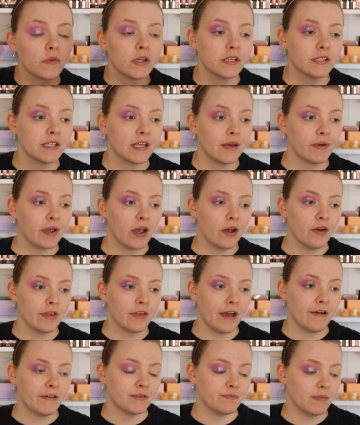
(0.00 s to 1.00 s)
So there we go,
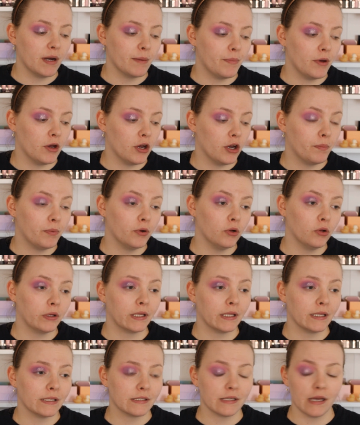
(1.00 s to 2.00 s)
there is my purple
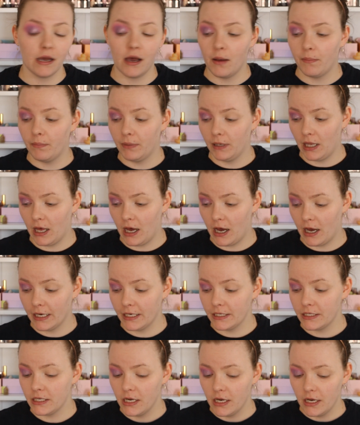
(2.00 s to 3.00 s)
glitter
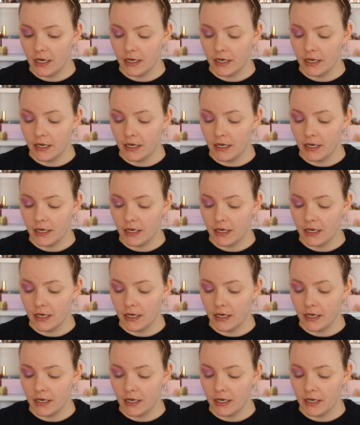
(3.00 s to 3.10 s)
applied.